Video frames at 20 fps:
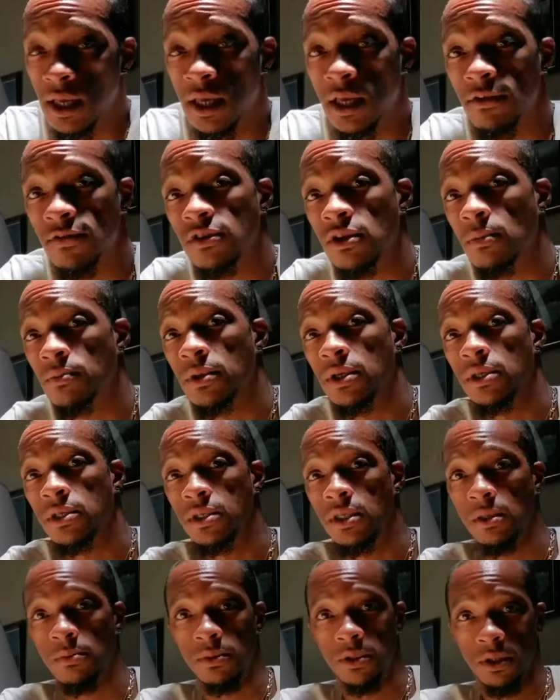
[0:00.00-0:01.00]
If something
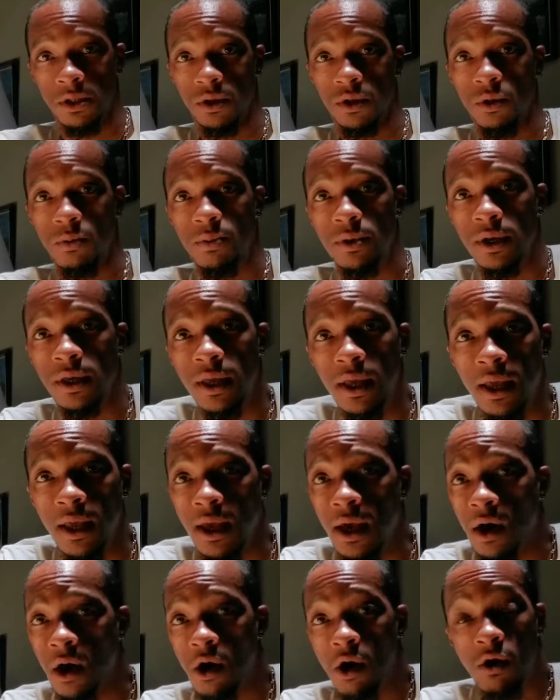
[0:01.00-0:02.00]
seems a little bit
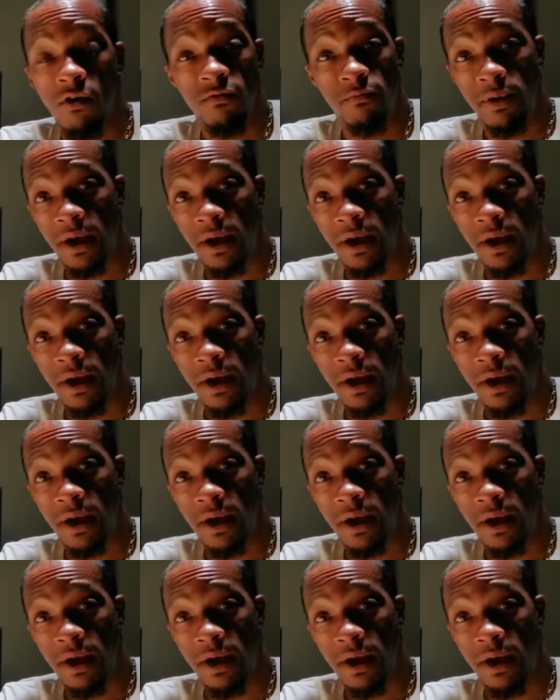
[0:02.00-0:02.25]
off